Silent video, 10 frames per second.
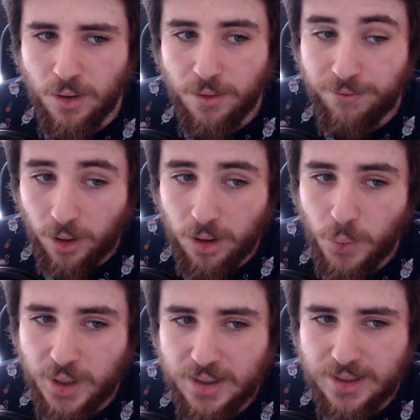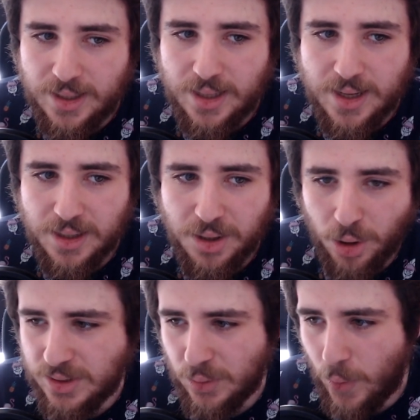Following the
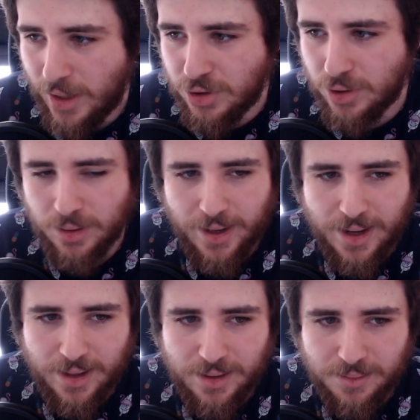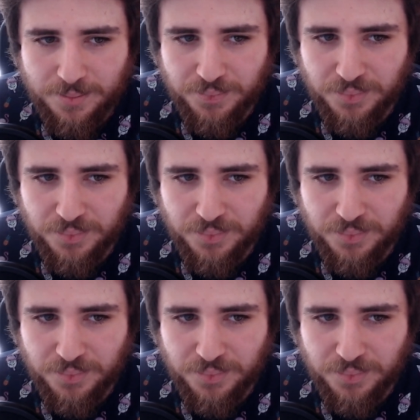consequential and